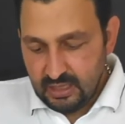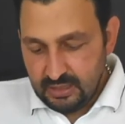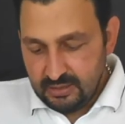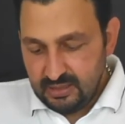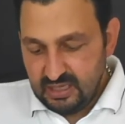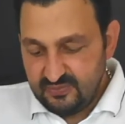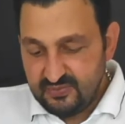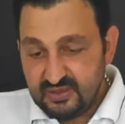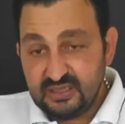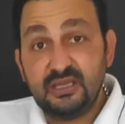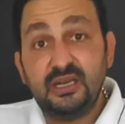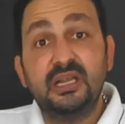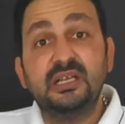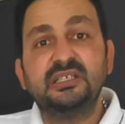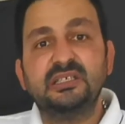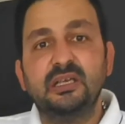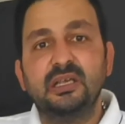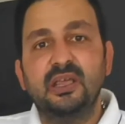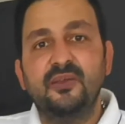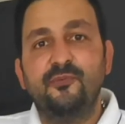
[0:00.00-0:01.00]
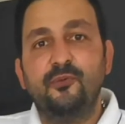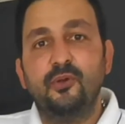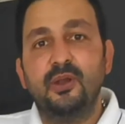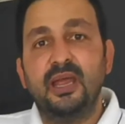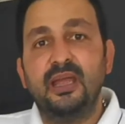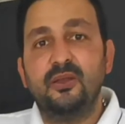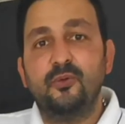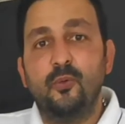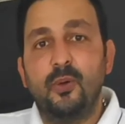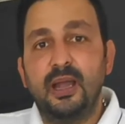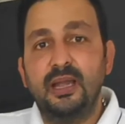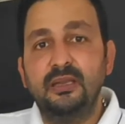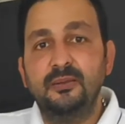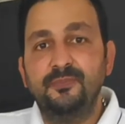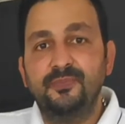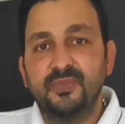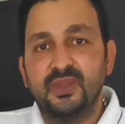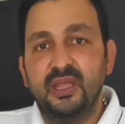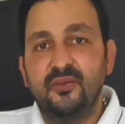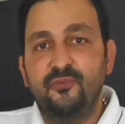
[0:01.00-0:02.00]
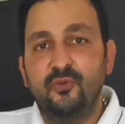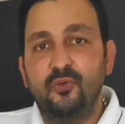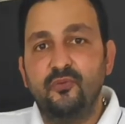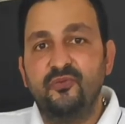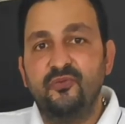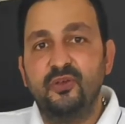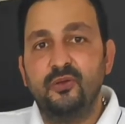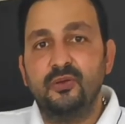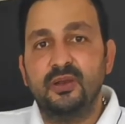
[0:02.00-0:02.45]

Nevertheless, if you like wine, if you feel